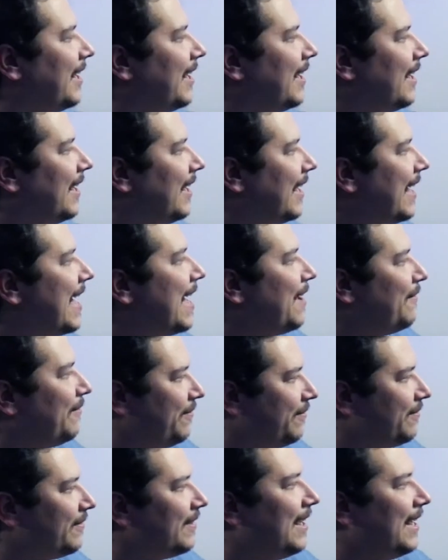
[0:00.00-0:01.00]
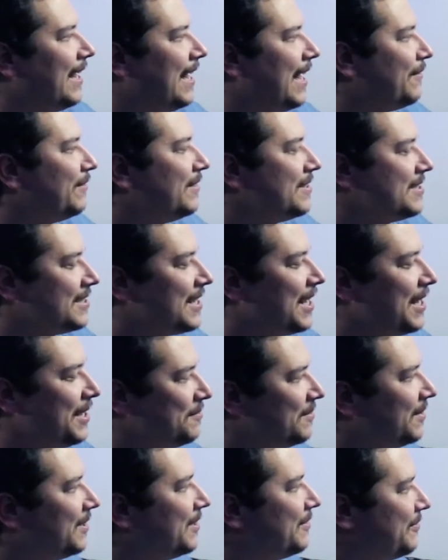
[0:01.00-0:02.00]
it's a trick. I have the
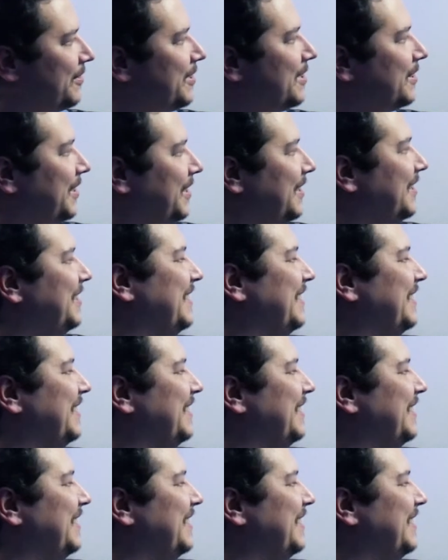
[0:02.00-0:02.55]
same feeling.